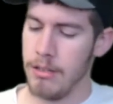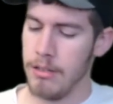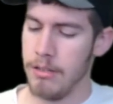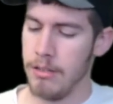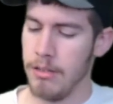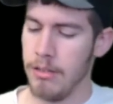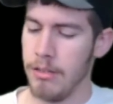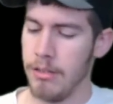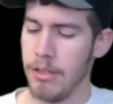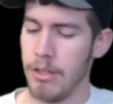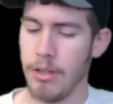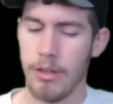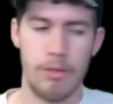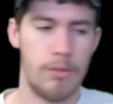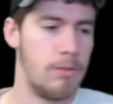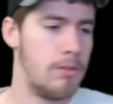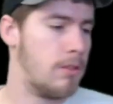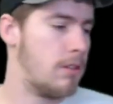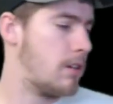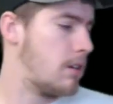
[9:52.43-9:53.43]
So
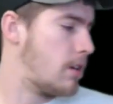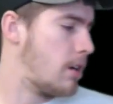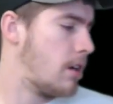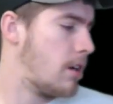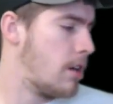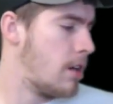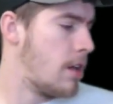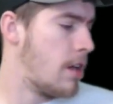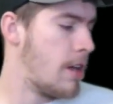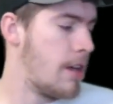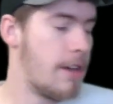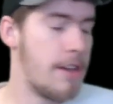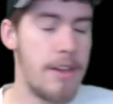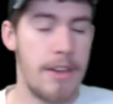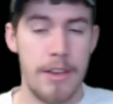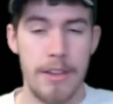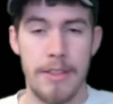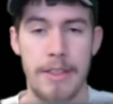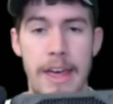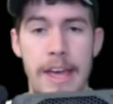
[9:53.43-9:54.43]

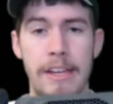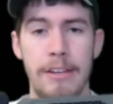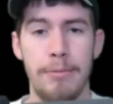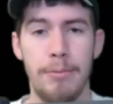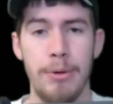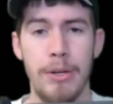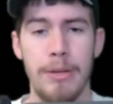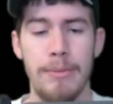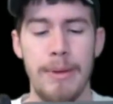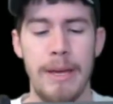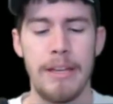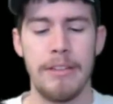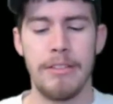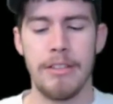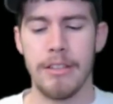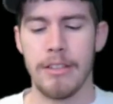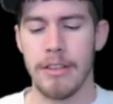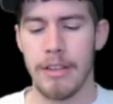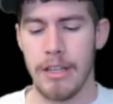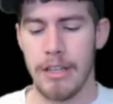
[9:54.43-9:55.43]
that's pretty
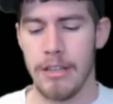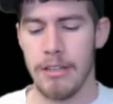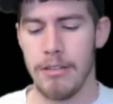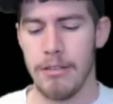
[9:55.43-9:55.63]
basic there.